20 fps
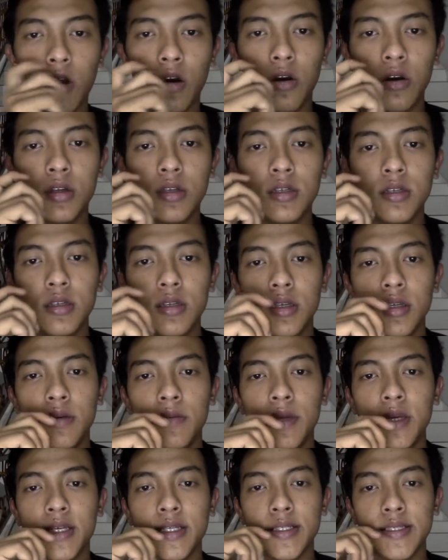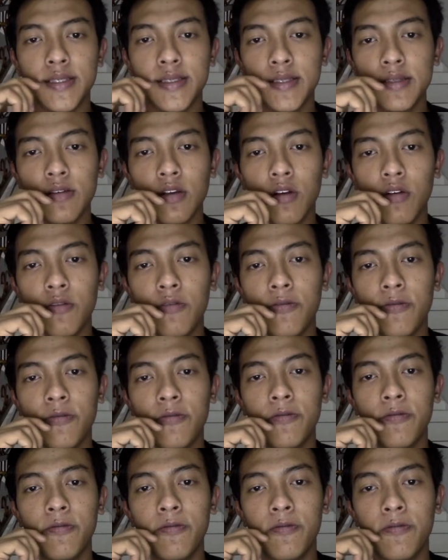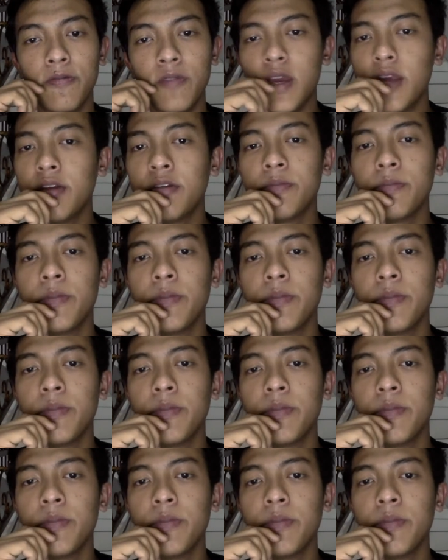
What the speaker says: on the basis of their